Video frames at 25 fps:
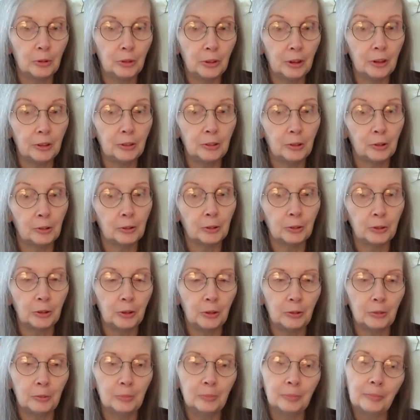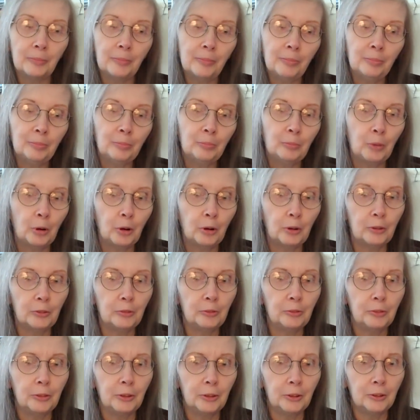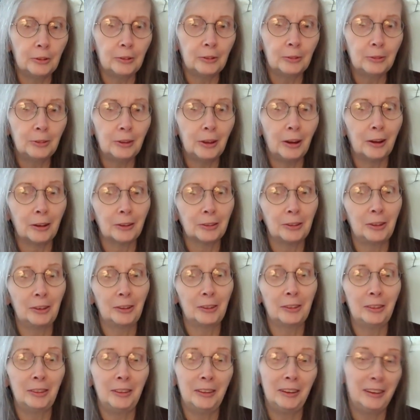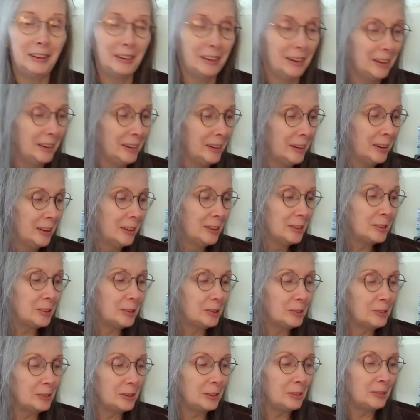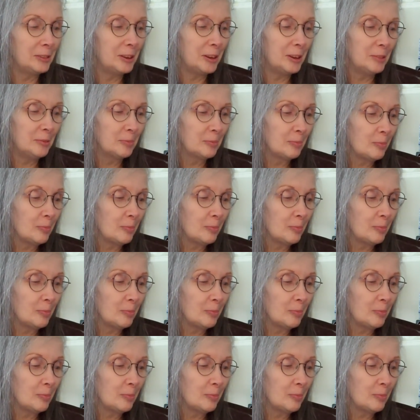That's also part of the toxic thing. So anyway.